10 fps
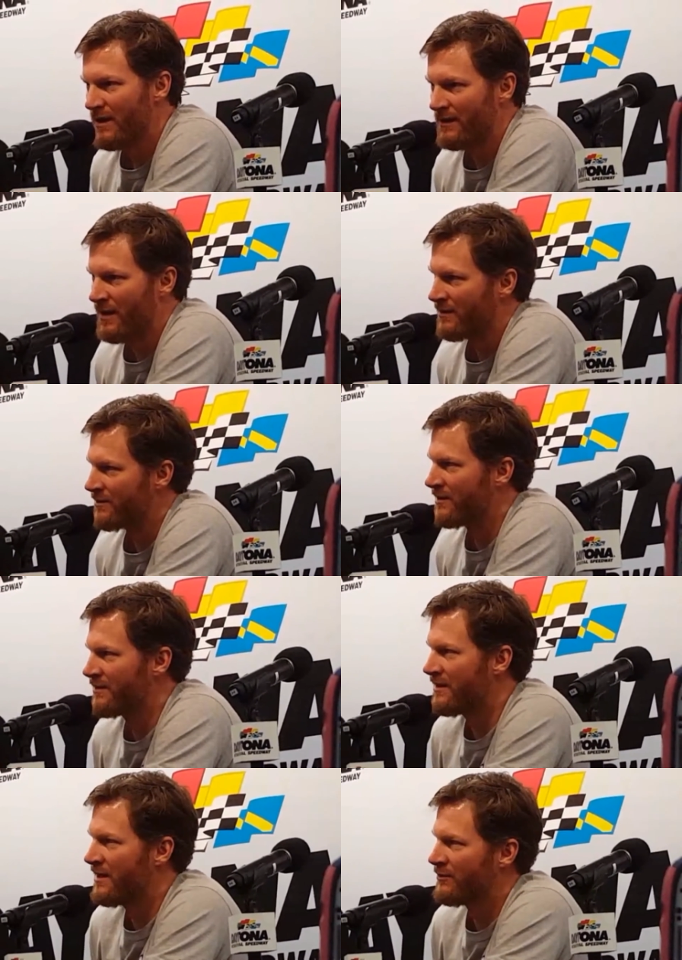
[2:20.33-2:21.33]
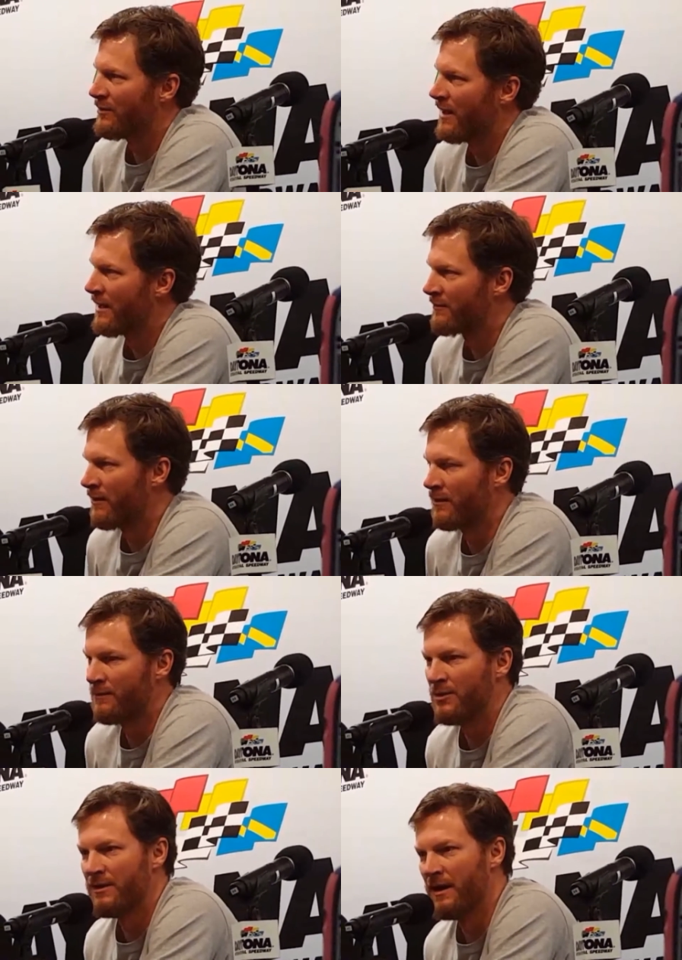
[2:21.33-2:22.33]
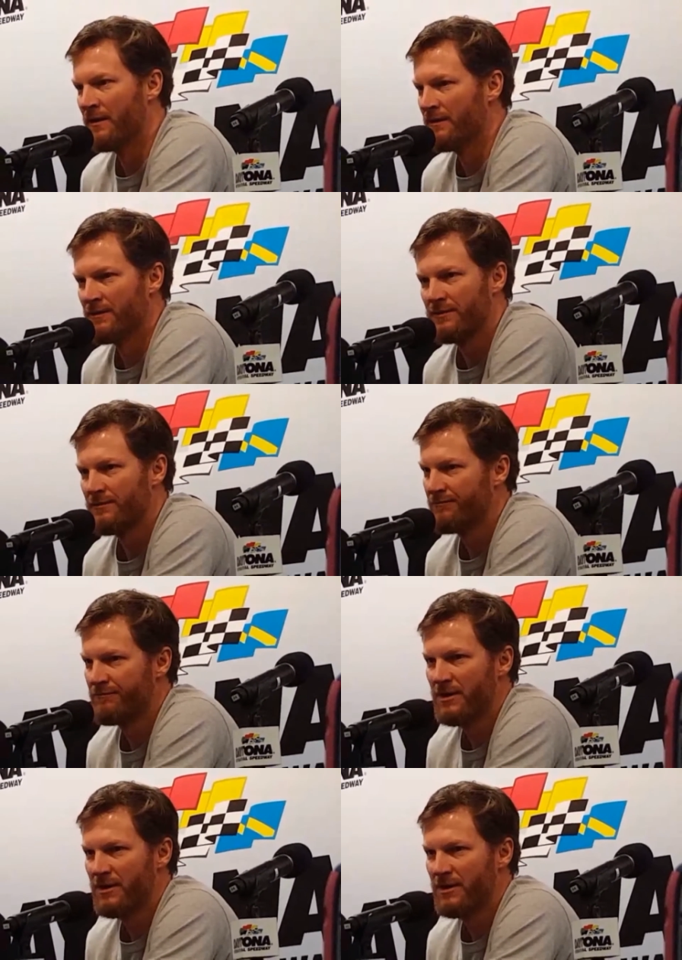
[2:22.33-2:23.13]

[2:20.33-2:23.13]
technology these days with the asphalt they put down is